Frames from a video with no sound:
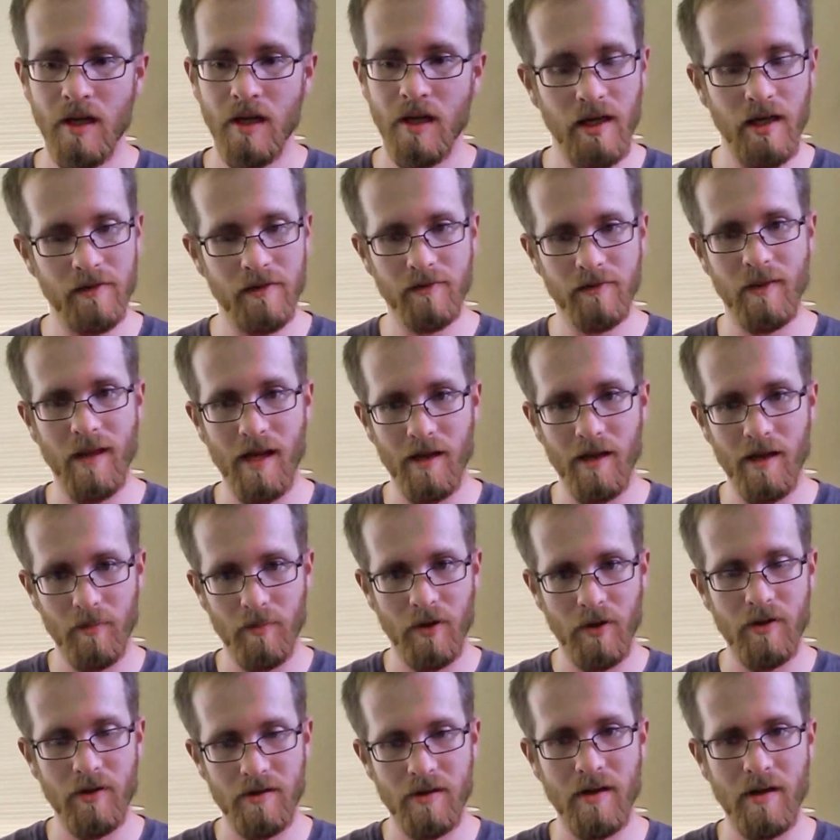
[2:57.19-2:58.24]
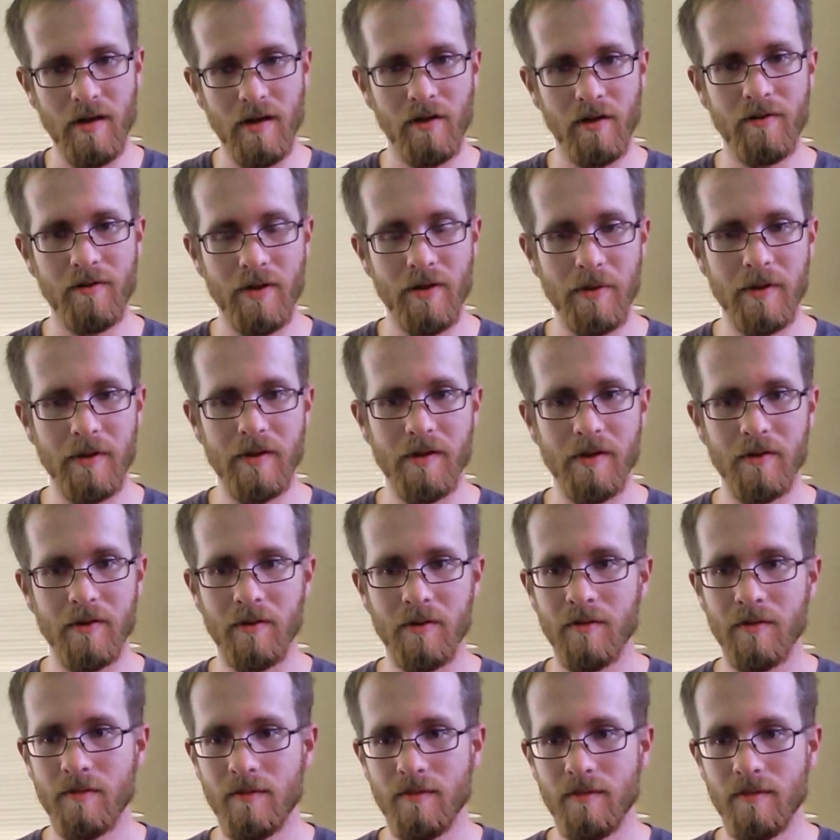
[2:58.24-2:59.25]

if that person interviewing you